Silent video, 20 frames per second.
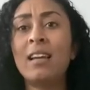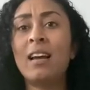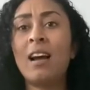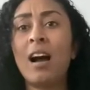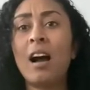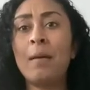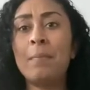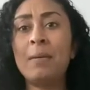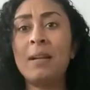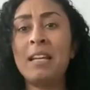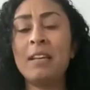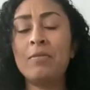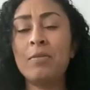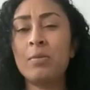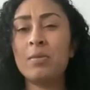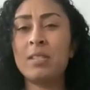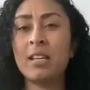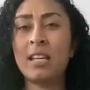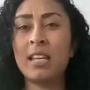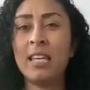I believe it
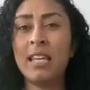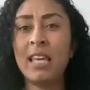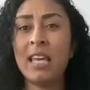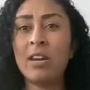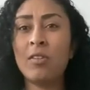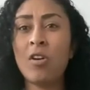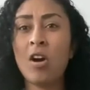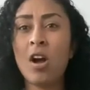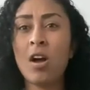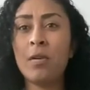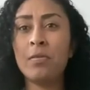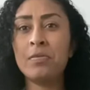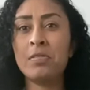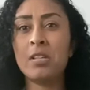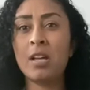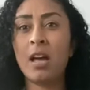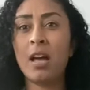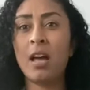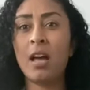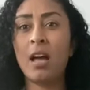was like a year after,
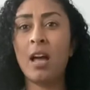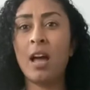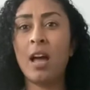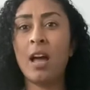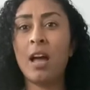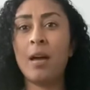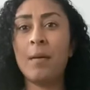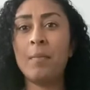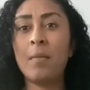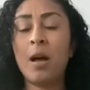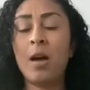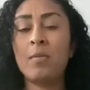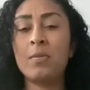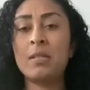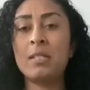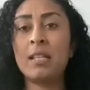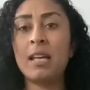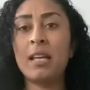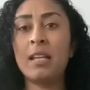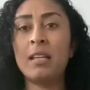I was
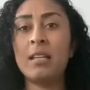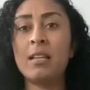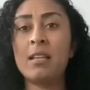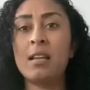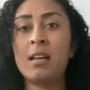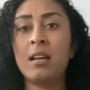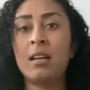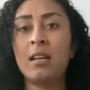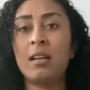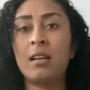then